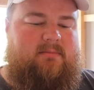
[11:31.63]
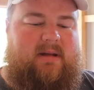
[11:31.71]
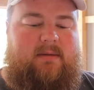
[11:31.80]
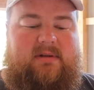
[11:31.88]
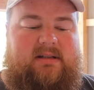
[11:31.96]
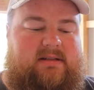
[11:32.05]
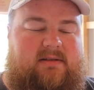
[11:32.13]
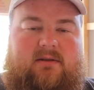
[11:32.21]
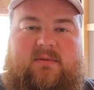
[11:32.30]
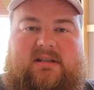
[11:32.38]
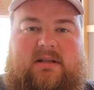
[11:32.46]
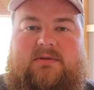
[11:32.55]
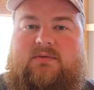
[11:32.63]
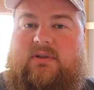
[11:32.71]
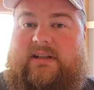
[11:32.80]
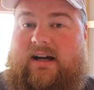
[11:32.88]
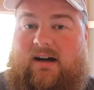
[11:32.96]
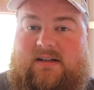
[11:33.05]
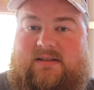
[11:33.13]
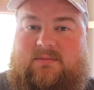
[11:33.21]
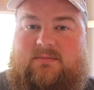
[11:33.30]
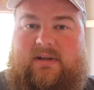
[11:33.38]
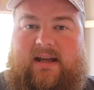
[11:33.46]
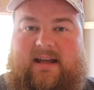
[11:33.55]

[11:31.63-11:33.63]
Maybe it's going to be something really awesome